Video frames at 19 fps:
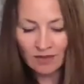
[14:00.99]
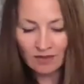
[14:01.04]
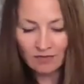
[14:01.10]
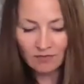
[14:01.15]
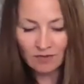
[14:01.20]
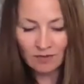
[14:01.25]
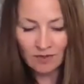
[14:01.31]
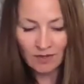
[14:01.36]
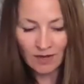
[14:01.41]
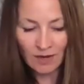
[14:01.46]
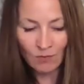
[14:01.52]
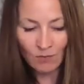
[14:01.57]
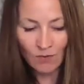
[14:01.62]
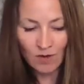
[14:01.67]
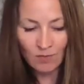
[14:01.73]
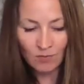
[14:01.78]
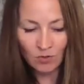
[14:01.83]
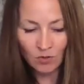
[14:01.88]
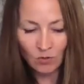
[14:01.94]
I feel like I want
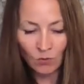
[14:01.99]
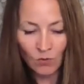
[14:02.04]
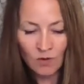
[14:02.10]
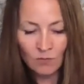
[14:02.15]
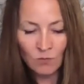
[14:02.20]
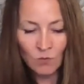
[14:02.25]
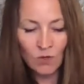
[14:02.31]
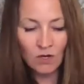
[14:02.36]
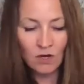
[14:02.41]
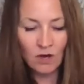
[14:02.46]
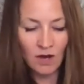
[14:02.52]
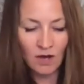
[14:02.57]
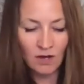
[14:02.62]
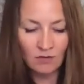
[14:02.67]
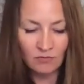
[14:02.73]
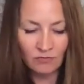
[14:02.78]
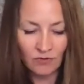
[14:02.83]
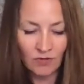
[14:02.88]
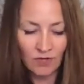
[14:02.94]
to pull one more
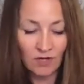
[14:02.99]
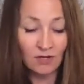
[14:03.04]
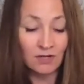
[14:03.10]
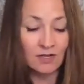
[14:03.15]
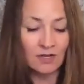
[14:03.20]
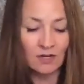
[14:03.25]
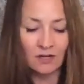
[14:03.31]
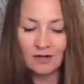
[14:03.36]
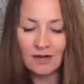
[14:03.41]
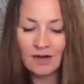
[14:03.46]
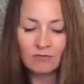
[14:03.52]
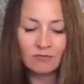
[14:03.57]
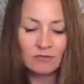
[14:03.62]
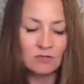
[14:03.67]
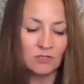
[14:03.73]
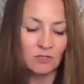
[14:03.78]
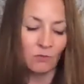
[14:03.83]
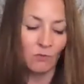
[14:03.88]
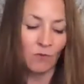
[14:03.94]
card for your near and now future.